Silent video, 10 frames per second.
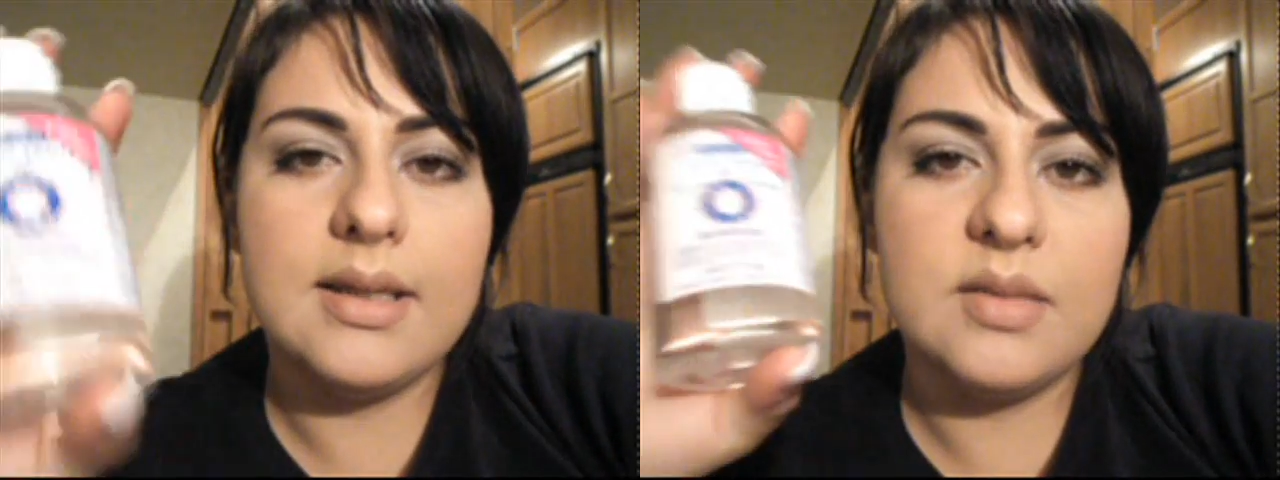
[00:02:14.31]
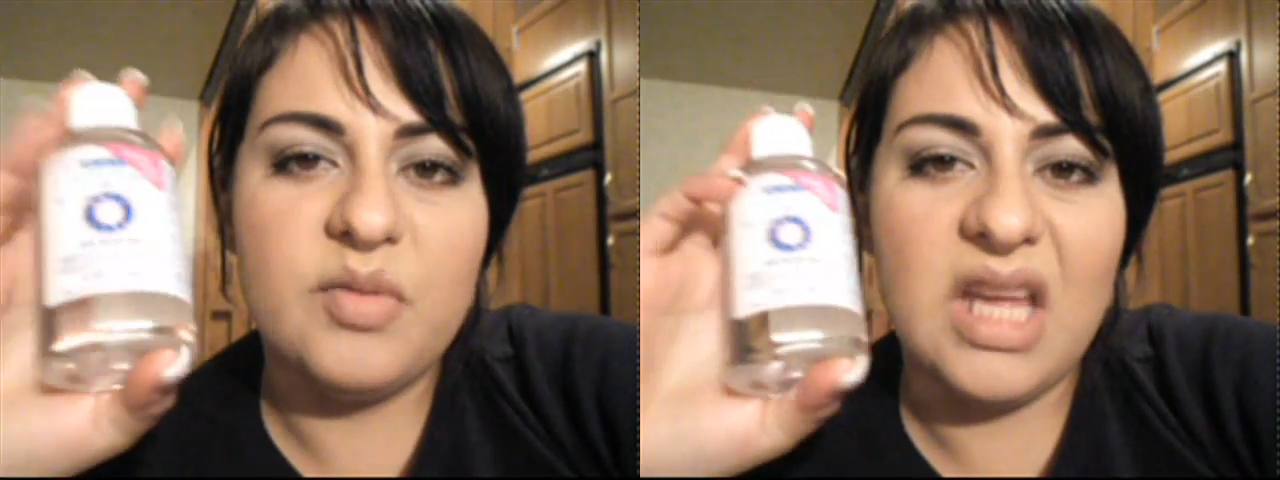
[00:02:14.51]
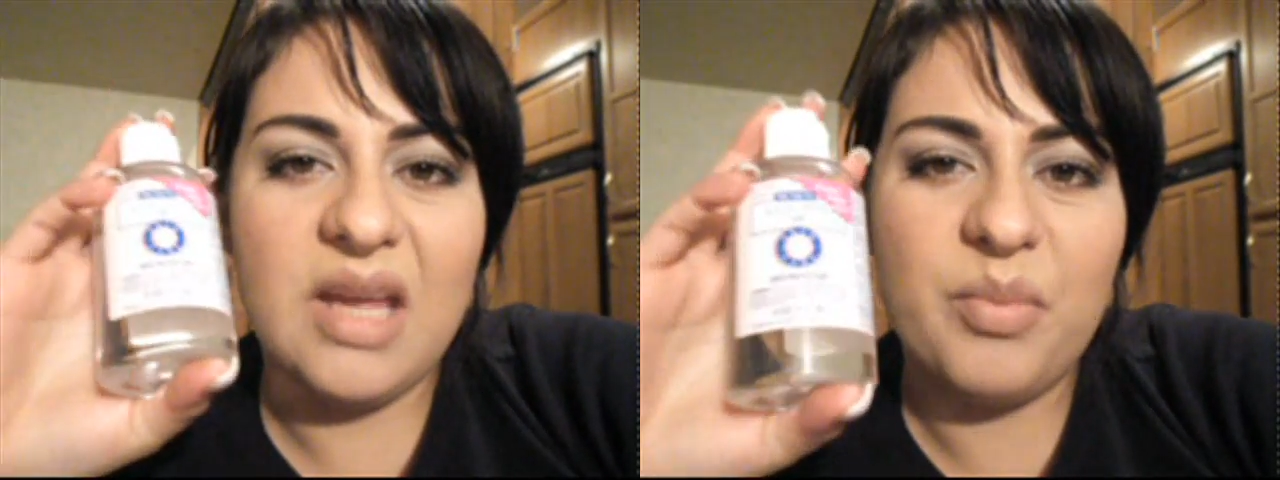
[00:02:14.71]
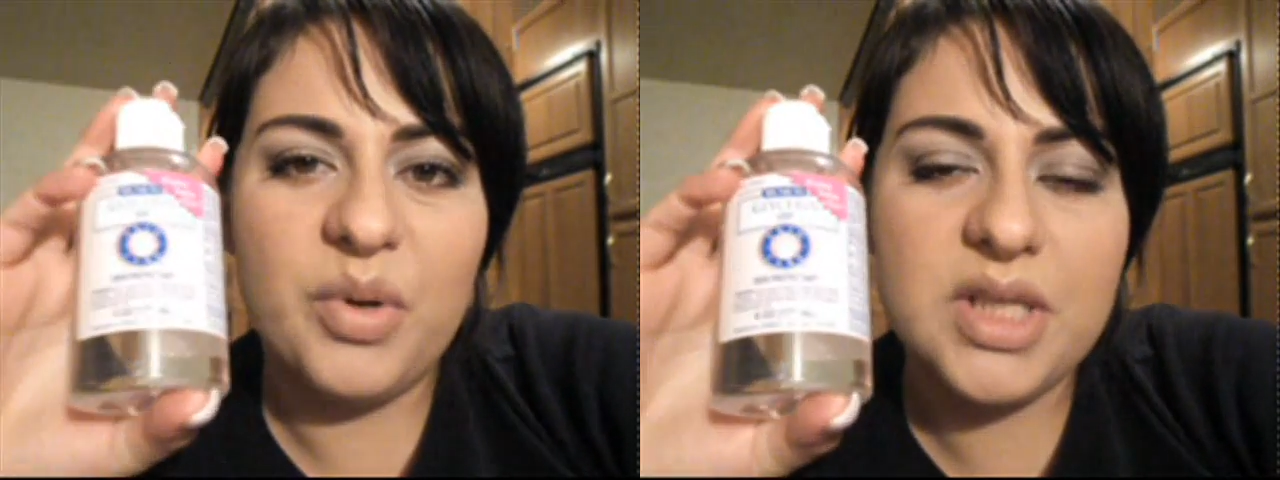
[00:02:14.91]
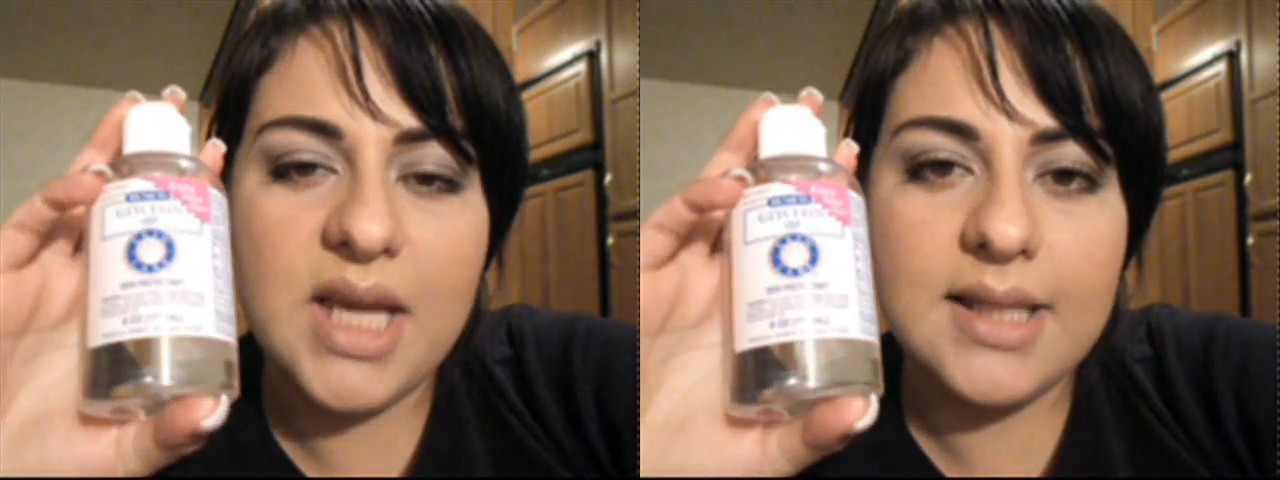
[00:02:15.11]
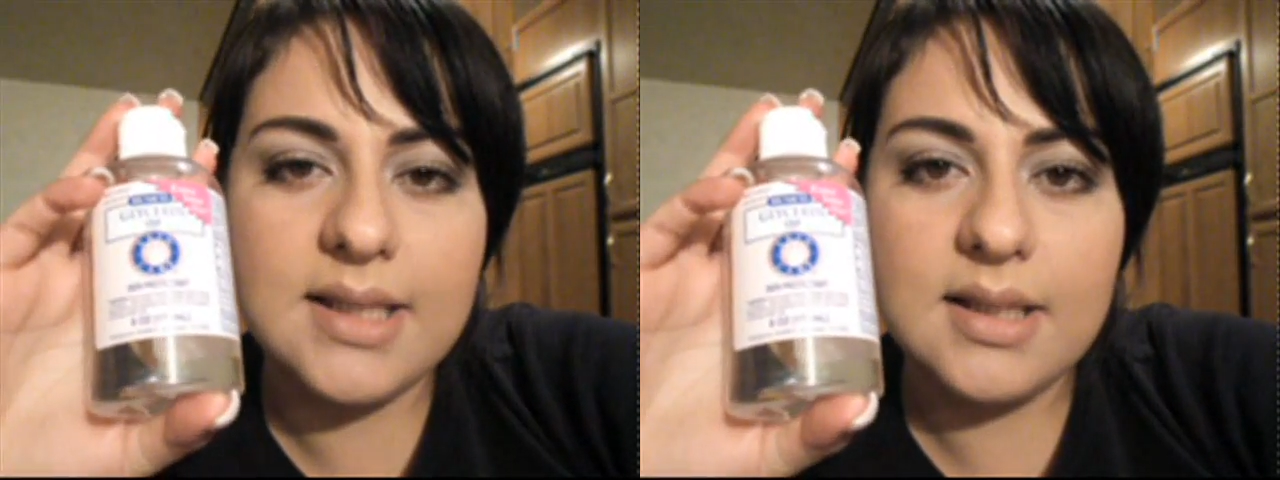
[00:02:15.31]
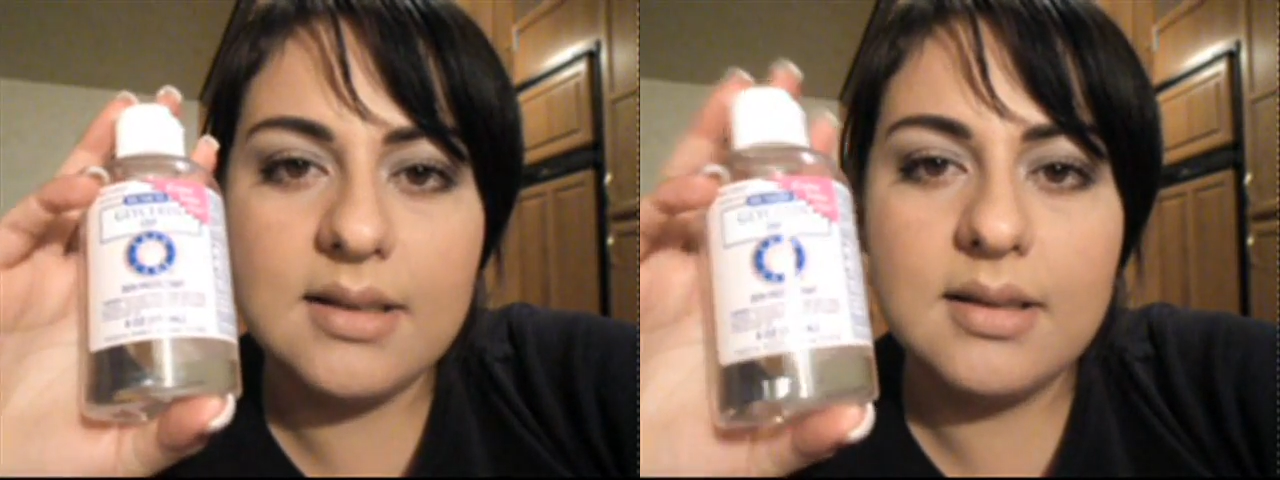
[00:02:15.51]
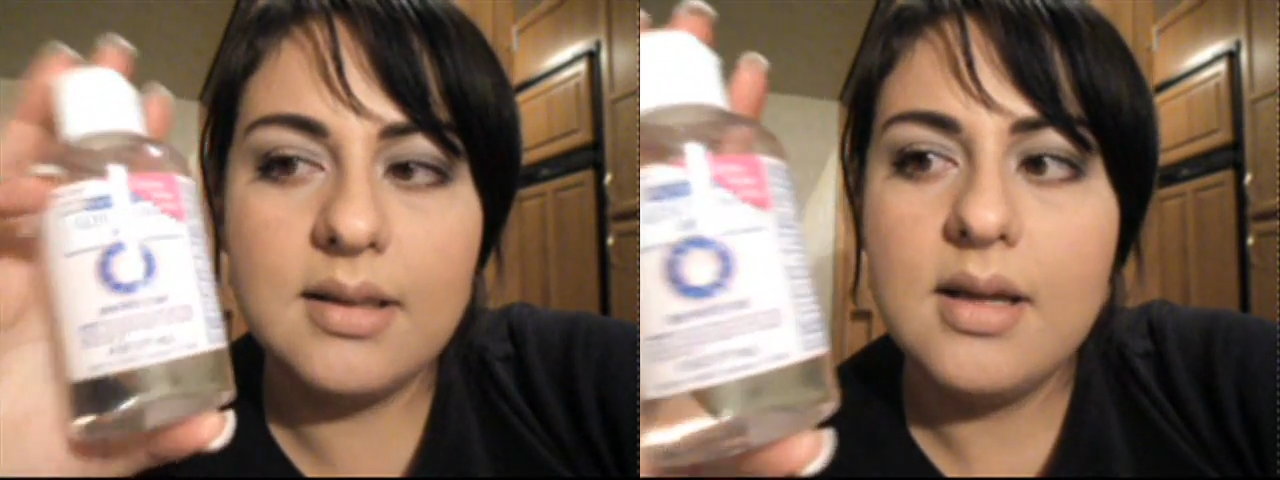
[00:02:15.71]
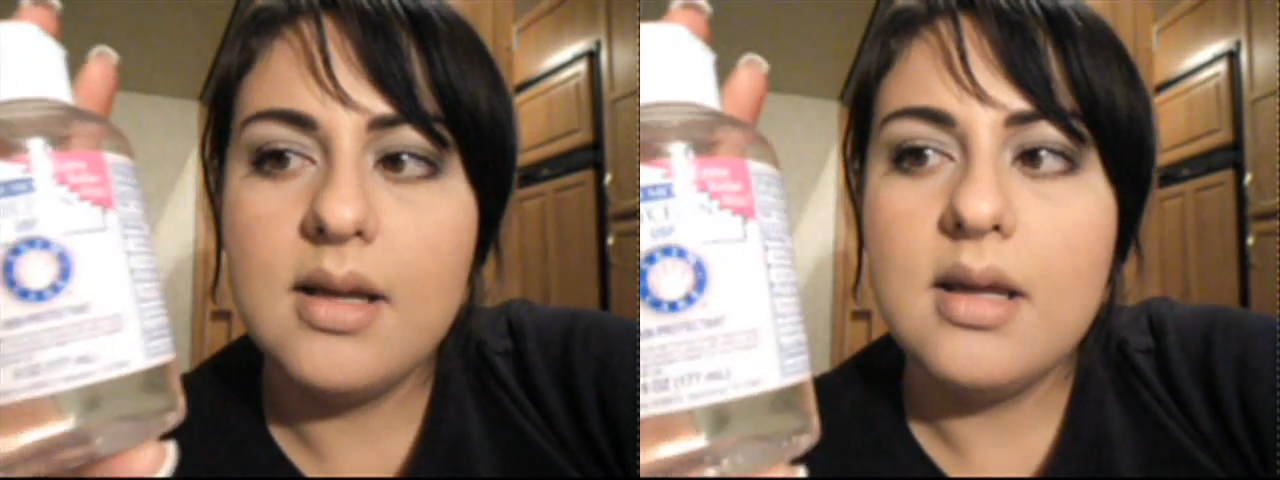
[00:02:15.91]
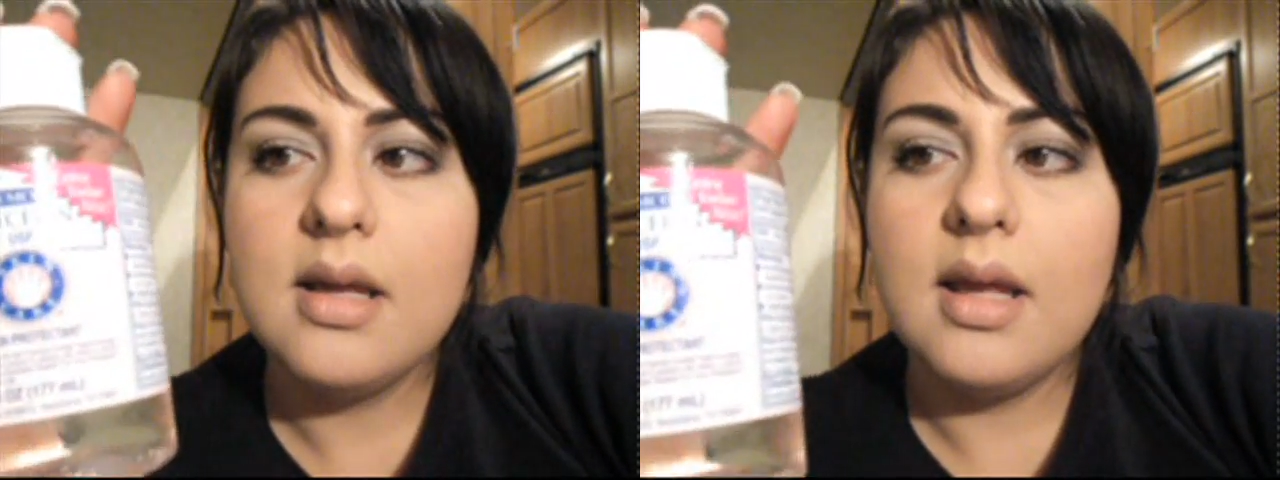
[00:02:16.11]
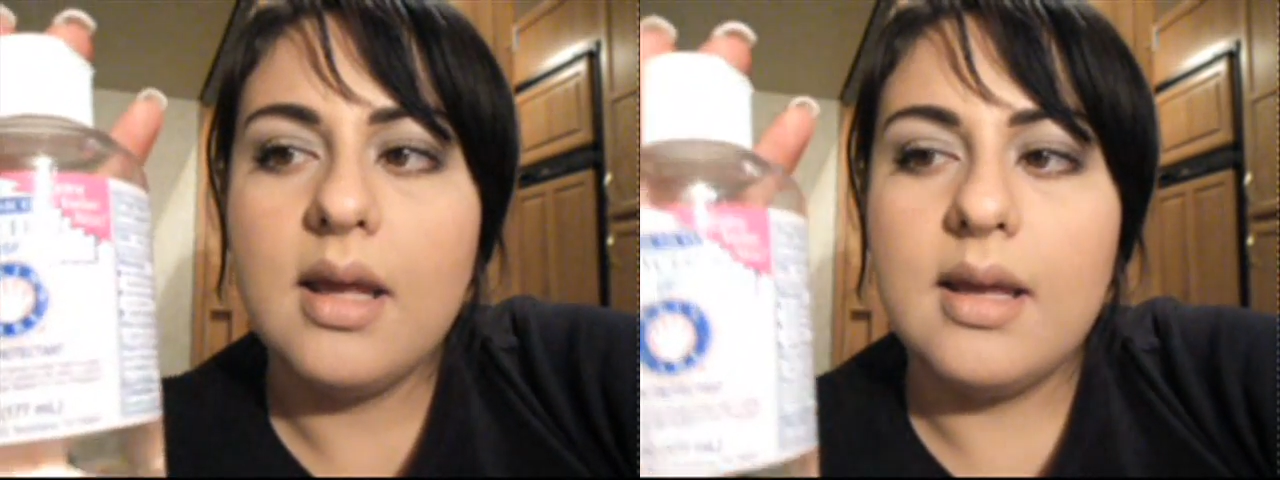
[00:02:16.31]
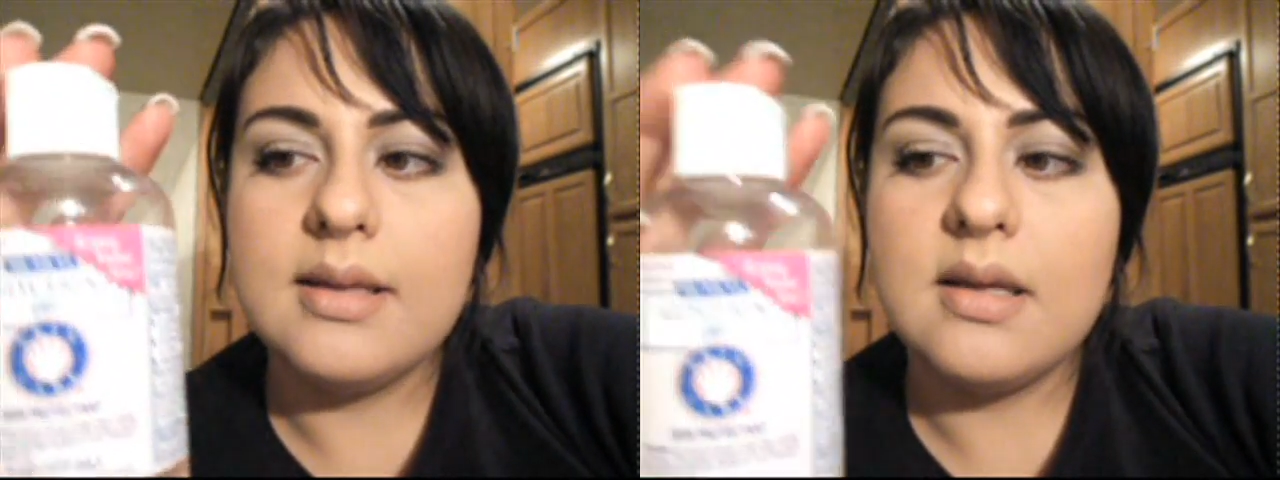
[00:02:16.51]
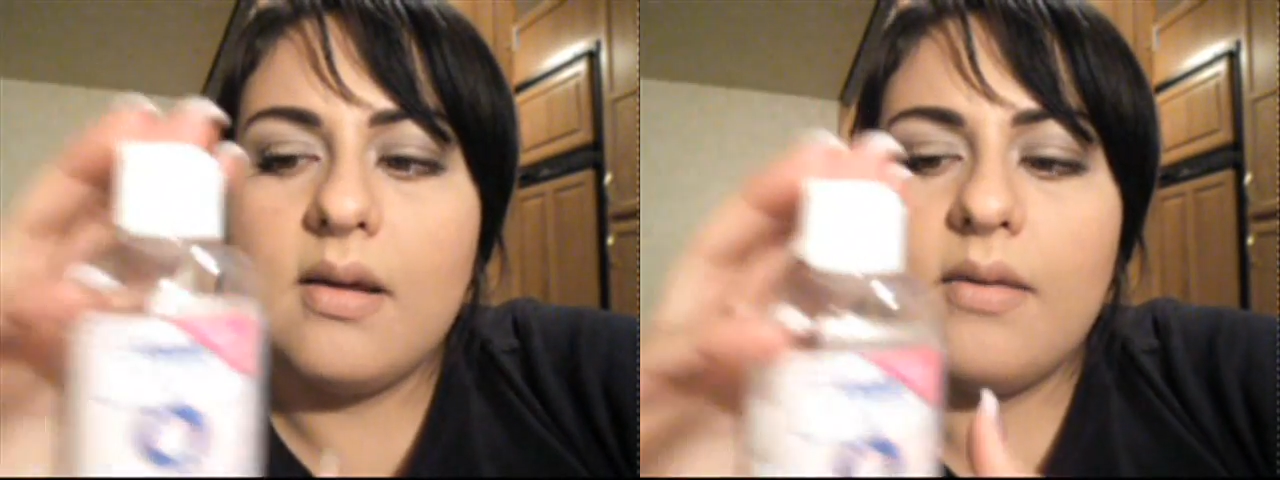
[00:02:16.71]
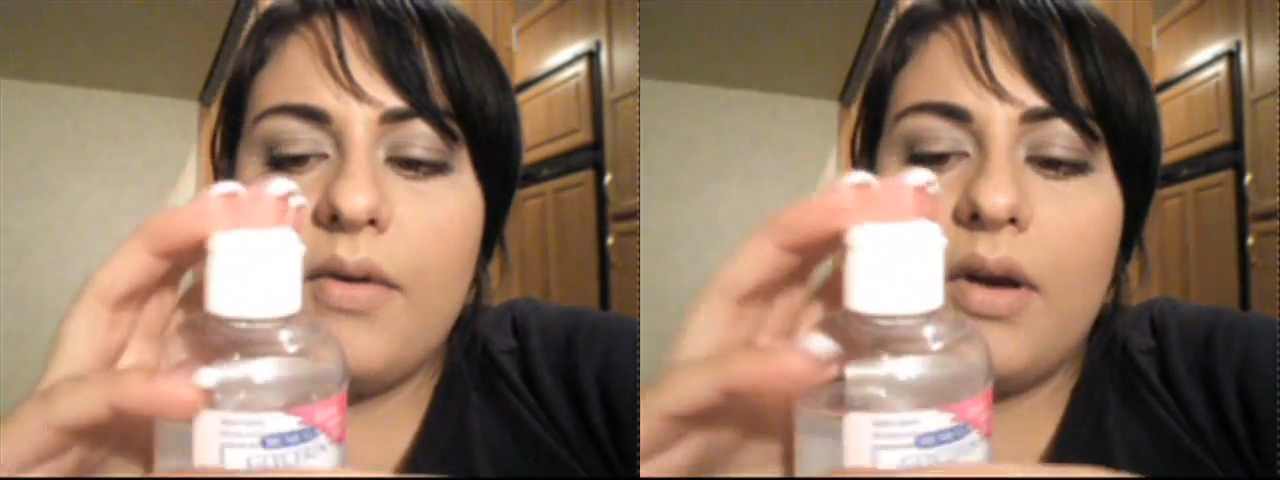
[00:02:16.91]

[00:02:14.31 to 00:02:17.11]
a skin protectant. It's a